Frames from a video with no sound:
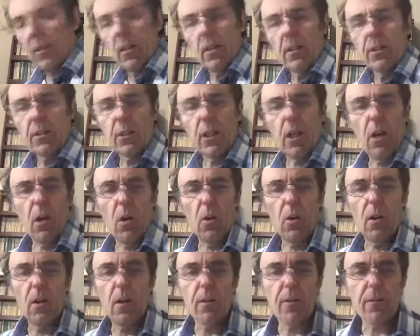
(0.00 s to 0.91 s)

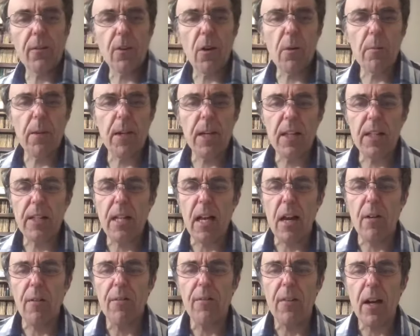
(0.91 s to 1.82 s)
So, Fermi is
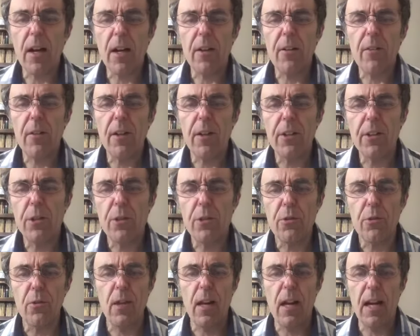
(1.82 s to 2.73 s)
now firing
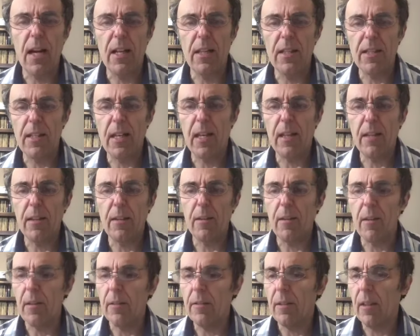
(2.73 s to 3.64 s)
neutrons at
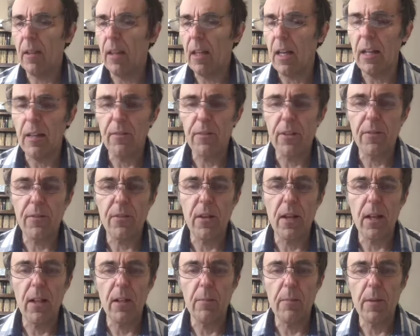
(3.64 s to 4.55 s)
a lot of
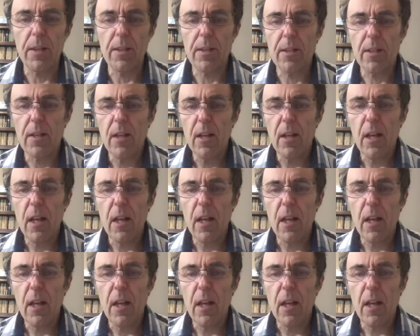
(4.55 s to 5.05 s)
different elements.